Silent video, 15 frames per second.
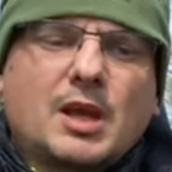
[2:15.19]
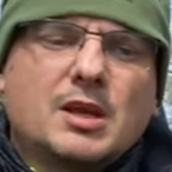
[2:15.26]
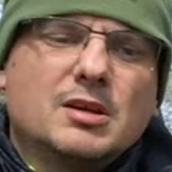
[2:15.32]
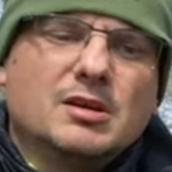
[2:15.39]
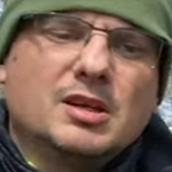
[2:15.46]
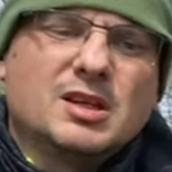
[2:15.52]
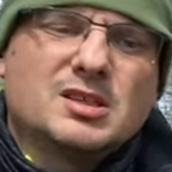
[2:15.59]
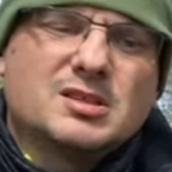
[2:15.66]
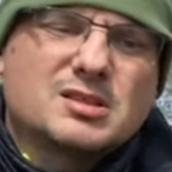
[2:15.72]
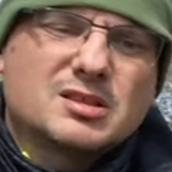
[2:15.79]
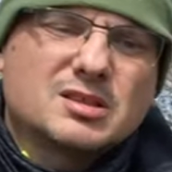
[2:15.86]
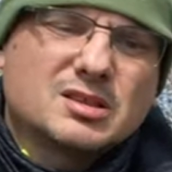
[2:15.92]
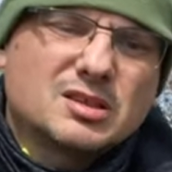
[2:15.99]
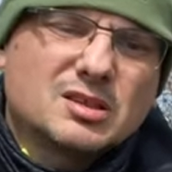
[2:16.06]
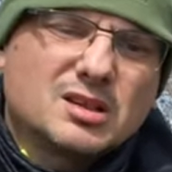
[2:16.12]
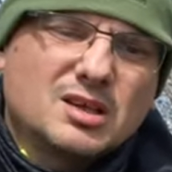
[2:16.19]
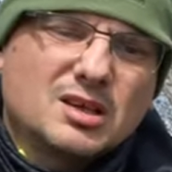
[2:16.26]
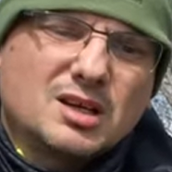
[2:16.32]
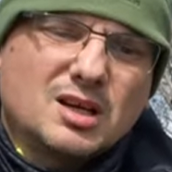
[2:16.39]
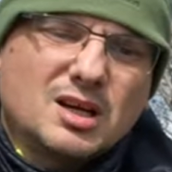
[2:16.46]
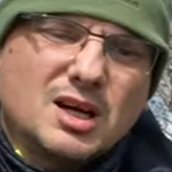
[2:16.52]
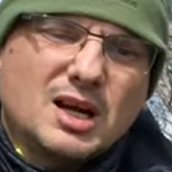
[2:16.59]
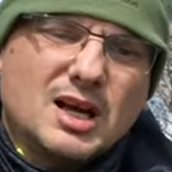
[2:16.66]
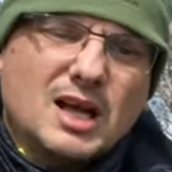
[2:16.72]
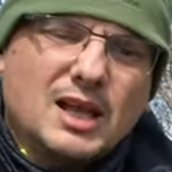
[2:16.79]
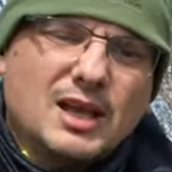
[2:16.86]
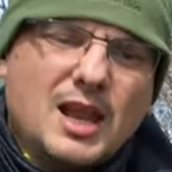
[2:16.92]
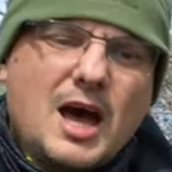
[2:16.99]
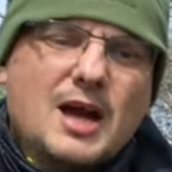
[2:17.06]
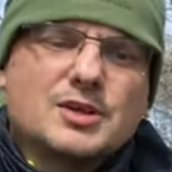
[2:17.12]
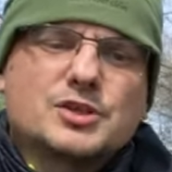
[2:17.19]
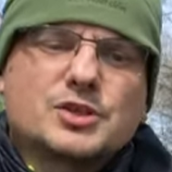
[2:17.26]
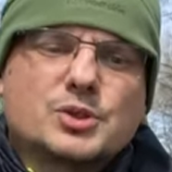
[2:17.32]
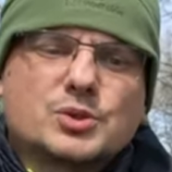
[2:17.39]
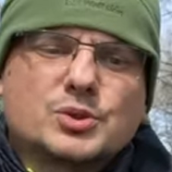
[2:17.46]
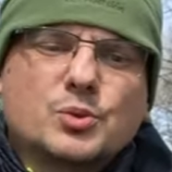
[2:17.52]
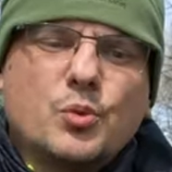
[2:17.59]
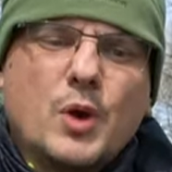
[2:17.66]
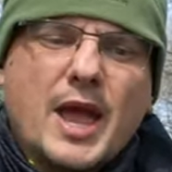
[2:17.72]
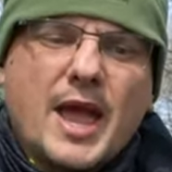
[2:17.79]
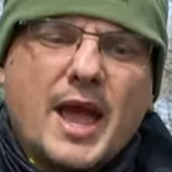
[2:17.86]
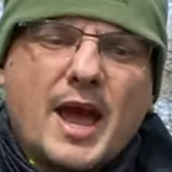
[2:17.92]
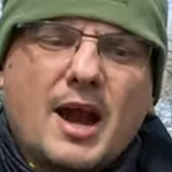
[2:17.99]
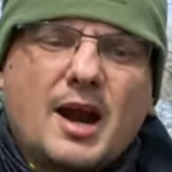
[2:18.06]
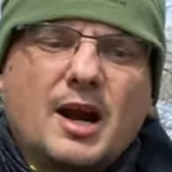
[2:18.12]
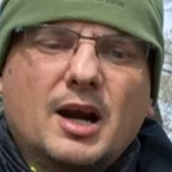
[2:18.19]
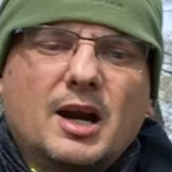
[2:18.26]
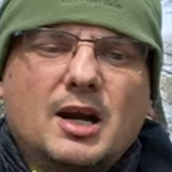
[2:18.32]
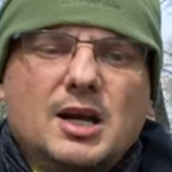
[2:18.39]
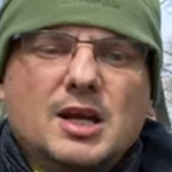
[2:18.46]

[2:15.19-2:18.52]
You need a large square,